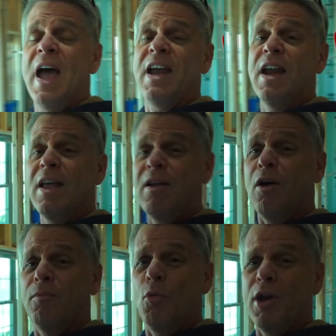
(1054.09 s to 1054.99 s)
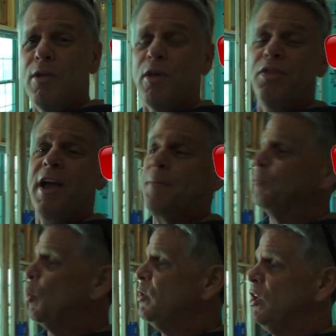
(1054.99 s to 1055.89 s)
And one other thing,
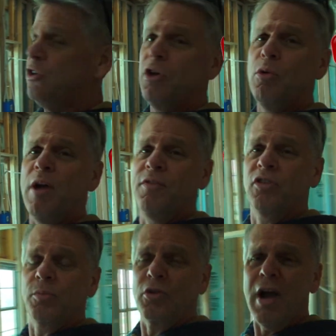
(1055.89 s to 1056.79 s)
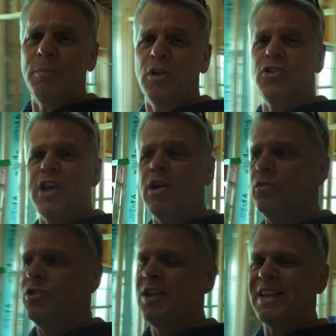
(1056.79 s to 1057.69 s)
when you do, if you subscribe to the
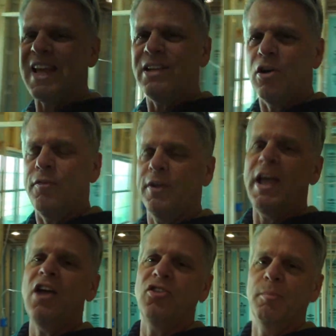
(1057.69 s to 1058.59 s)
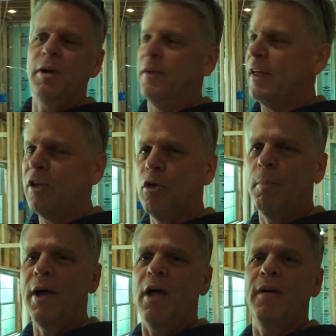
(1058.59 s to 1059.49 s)
channel, tick that notification bell, that little
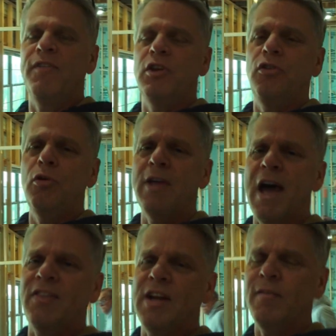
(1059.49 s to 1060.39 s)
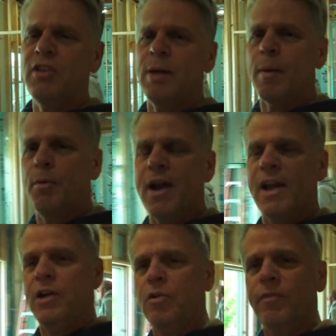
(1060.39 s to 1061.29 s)
bell. If you do that, then every time I put
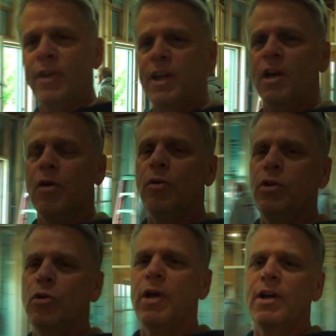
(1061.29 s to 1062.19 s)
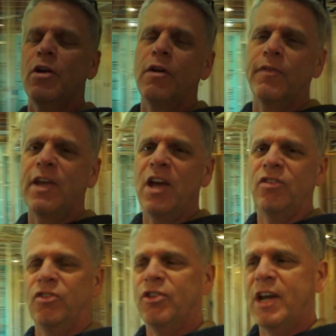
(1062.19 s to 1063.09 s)
out a new video, you'll get a
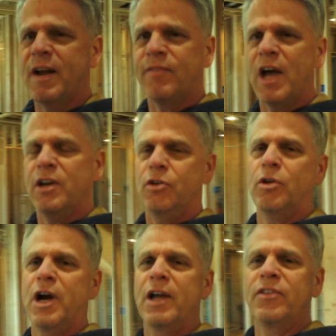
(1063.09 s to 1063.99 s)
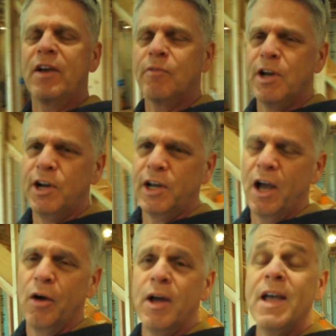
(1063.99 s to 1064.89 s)
notification saying I've got new content ready to
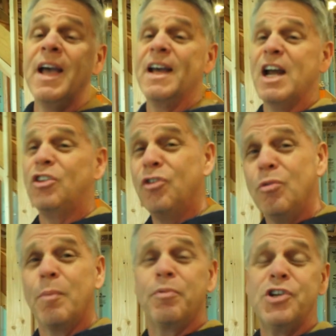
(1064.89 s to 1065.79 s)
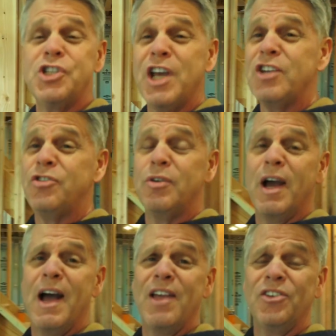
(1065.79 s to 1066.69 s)
go. And I do appreciate you
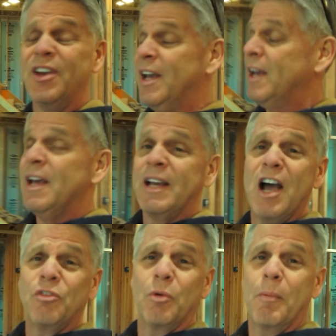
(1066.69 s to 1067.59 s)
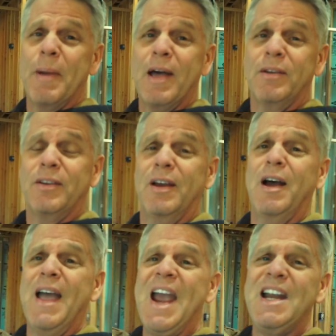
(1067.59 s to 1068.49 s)
guys. Guys, we're about
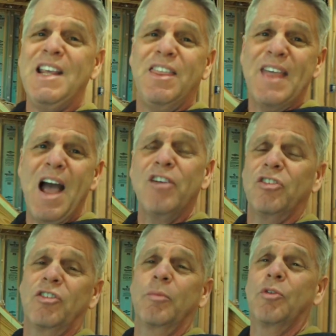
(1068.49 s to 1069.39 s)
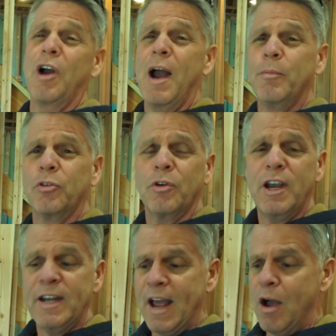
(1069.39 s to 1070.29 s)
uh, 80,000 subscribers
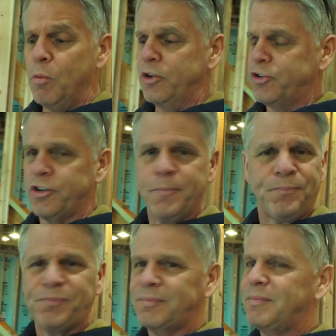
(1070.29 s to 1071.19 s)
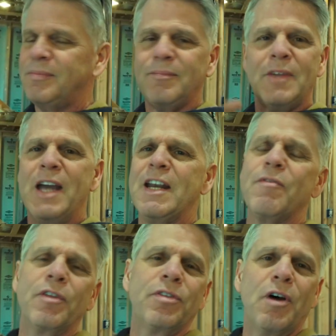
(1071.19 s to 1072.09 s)
right now, which I
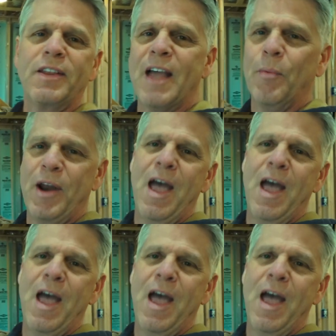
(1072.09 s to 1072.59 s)
never thought that would